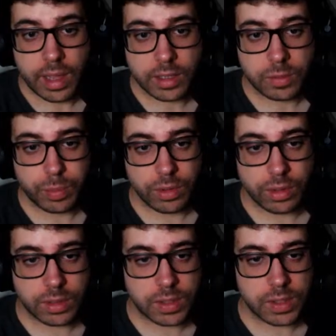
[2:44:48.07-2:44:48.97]

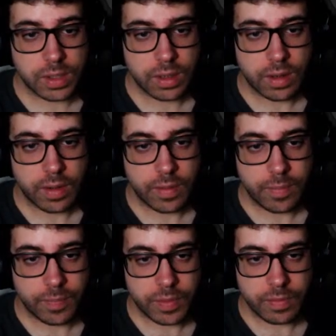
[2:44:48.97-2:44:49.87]
Export
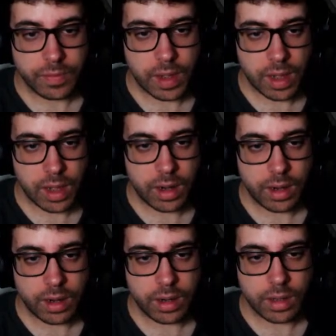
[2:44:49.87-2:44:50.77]

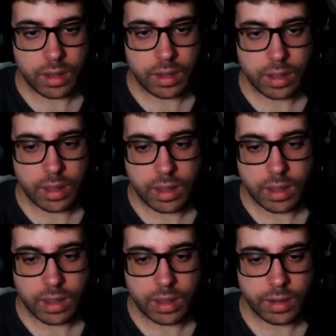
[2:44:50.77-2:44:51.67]
var.
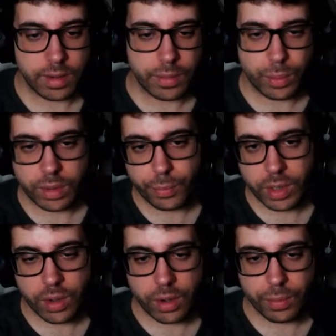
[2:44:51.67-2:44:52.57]
What have
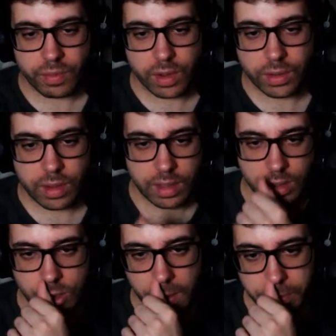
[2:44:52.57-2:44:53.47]
we got? We've got
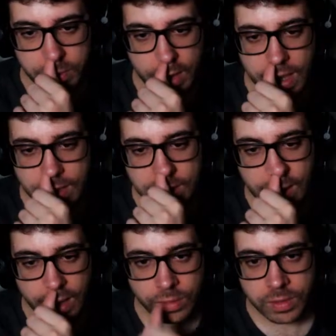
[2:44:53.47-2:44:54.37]
the jump state,
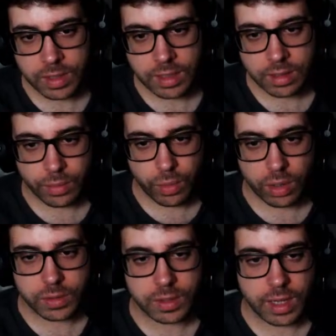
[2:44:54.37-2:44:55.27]
the idle state, and the
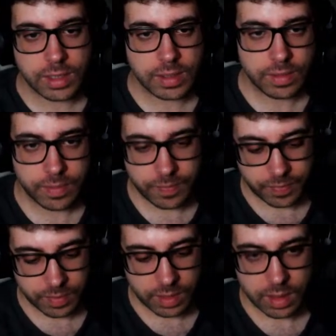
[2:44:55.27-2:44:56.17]
walk state.
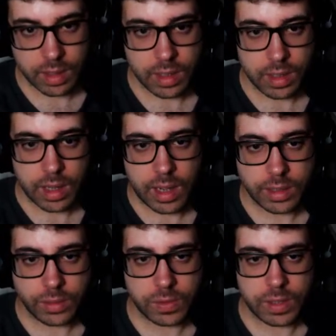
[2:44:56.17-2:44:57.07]

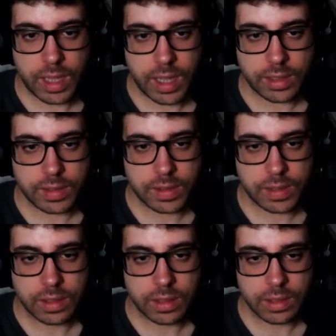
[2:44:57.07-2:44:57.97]
Idle
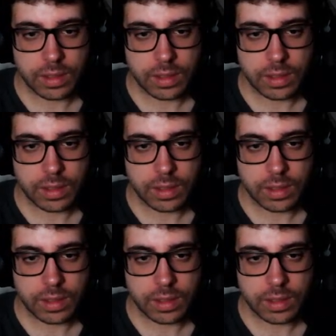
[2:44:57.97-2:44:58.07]
state.